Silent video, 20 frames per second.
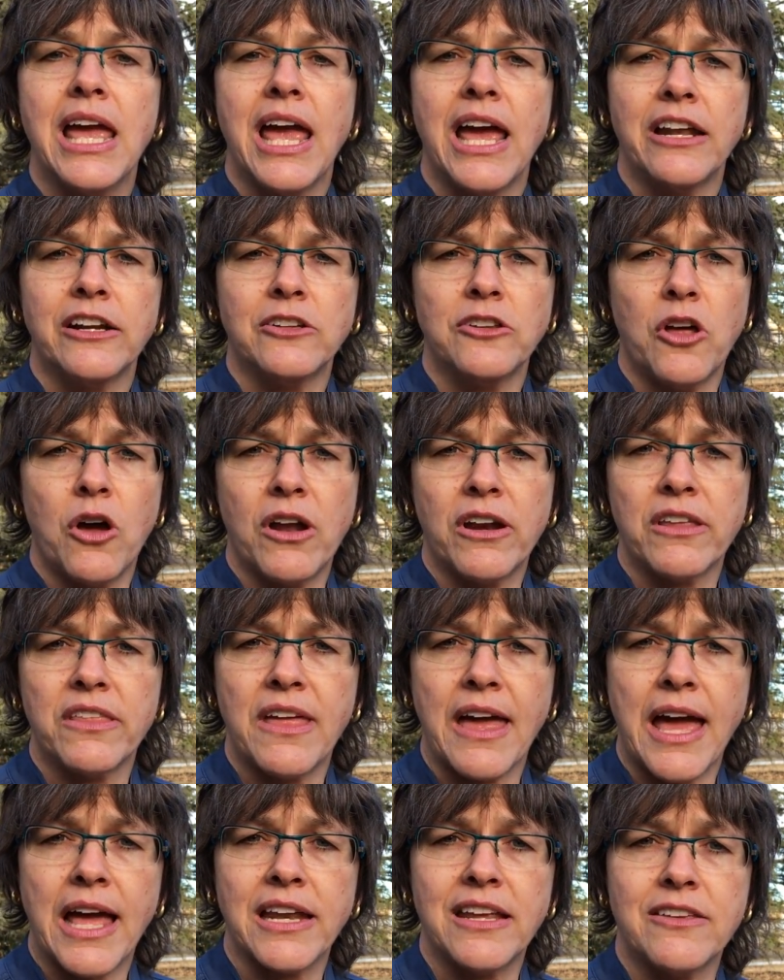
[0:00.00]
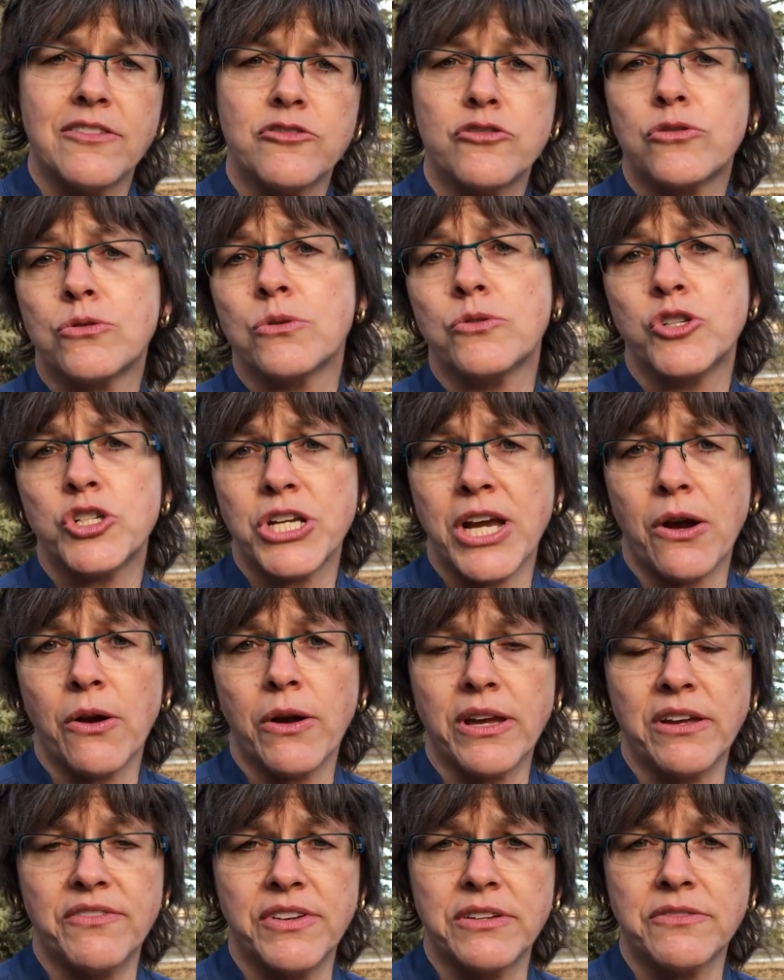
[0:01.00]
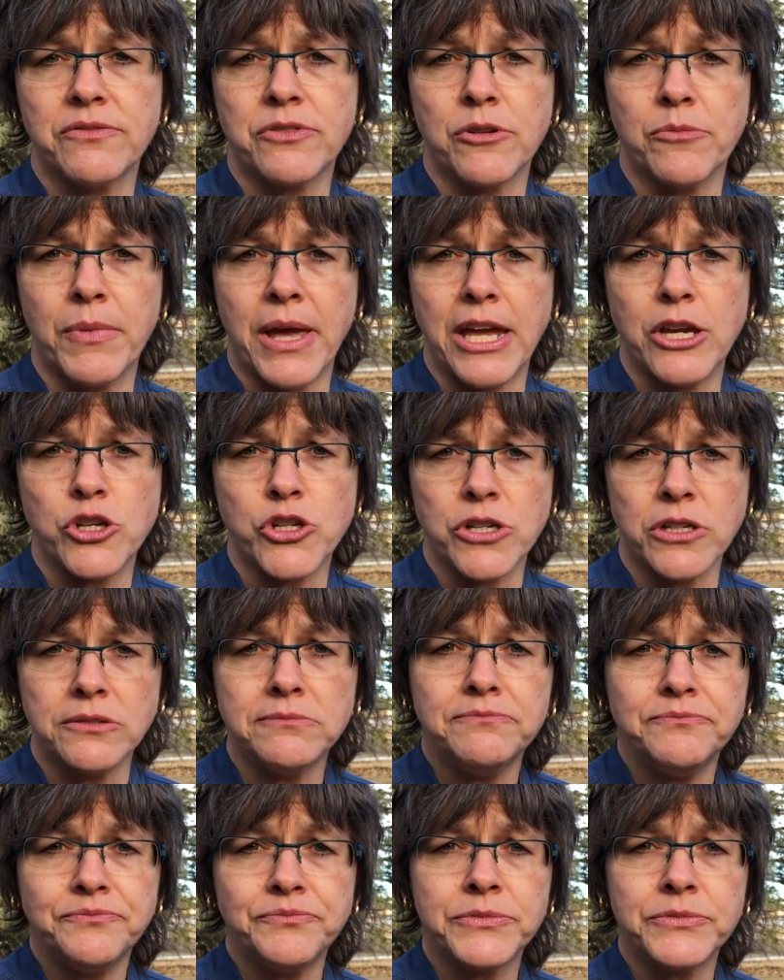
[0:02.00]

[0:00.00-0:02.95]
And a lot of that is through sharing of information.